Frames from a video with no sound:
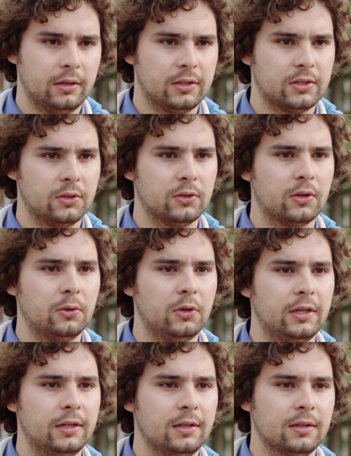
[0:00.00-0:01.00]
It's not
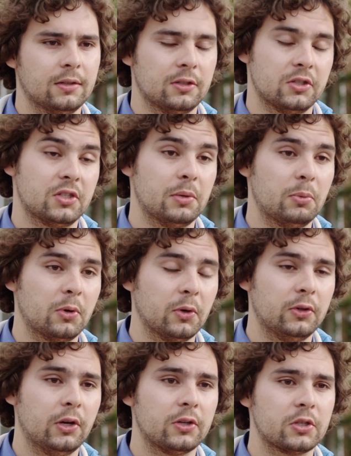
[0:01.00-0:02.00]
only
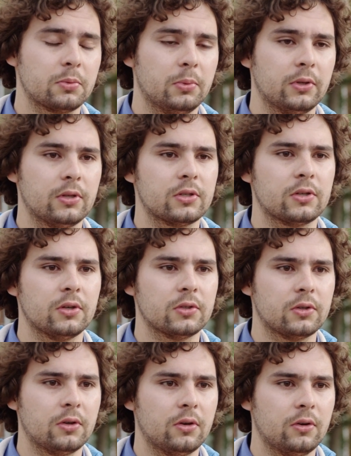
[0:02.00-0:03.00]
typical Dutch, but it's
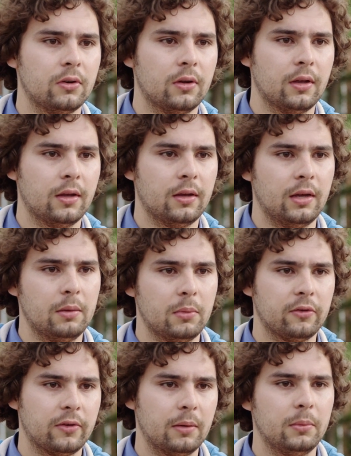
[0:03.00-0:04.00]
also in
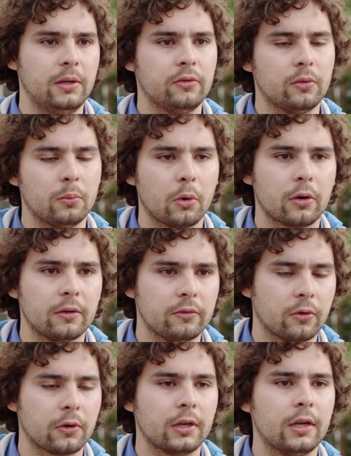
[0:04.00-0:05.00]
my family for more than
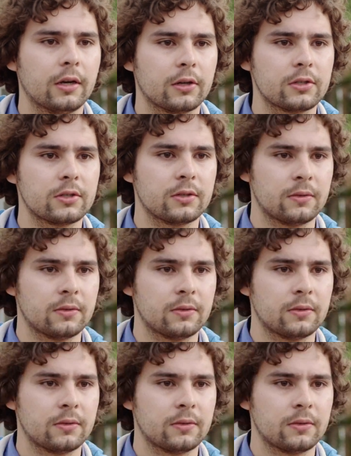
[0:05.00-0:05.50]
40 years.